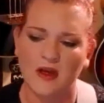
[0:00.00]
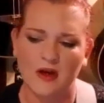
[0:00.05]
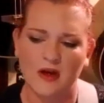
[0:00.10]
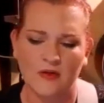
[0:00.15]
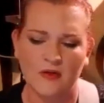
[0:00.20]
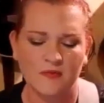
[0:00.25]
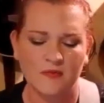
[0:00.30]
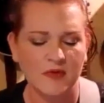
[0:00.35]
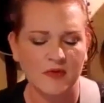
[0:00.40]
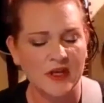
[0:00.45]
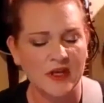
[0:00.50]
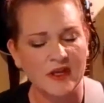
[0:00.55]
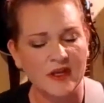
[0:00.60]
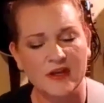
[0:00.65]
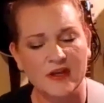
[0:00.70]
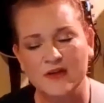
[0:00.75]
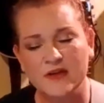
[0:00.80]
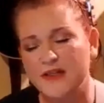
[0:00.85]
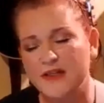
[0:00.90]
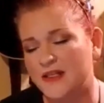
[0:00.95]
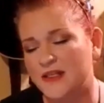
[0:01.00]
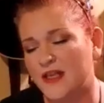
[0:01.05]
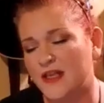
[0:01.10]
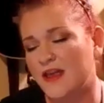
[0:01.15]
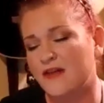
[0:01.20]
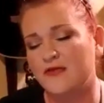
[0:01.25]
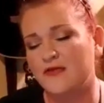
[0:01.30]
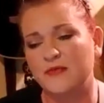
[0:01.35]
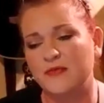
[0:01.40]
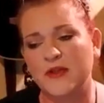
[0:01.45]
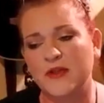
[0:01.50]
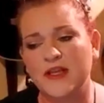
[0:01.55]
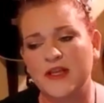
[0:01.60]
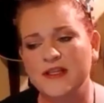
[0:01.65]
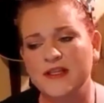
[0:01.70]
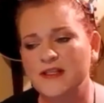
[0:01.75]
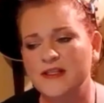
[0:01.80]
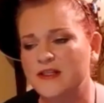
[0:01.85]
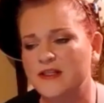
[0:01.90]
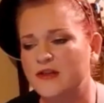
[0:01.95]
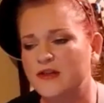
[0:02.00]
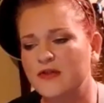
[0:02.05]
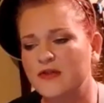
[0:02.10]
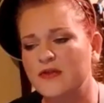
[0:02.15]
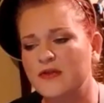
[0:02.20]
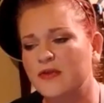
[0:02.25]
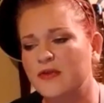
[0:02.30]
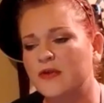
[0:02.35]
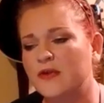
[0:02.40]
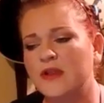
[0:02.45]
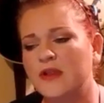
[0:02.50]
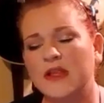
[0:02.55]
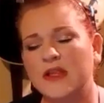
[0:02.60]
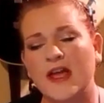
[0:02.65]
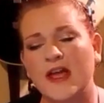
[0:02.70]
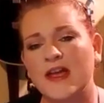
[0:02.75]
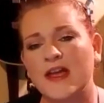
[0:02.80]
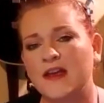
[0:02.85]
be a safe place to land.